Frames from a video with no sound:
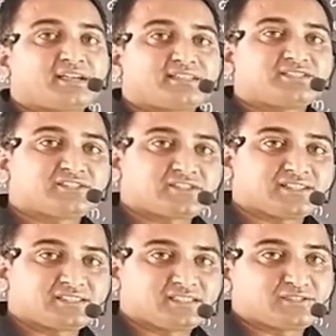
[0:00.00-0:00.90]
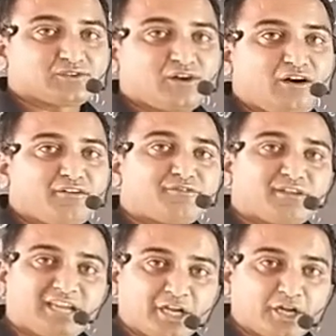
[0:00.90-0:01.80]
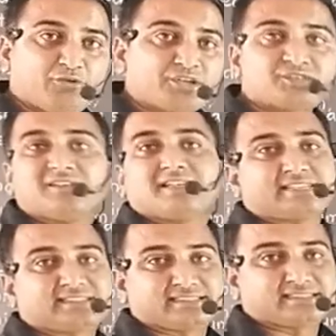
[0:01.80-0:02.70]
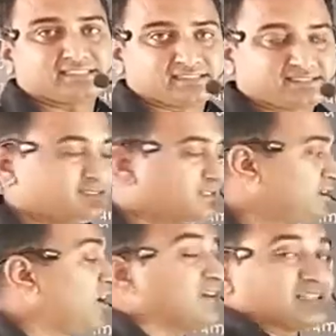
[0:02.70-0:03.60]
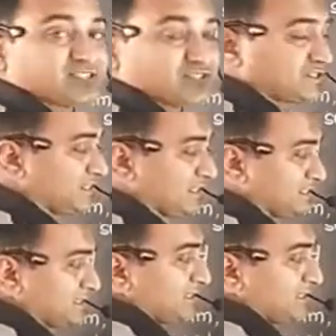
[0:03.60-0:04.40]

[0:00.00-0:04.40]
resistances of individual resistance or resistors.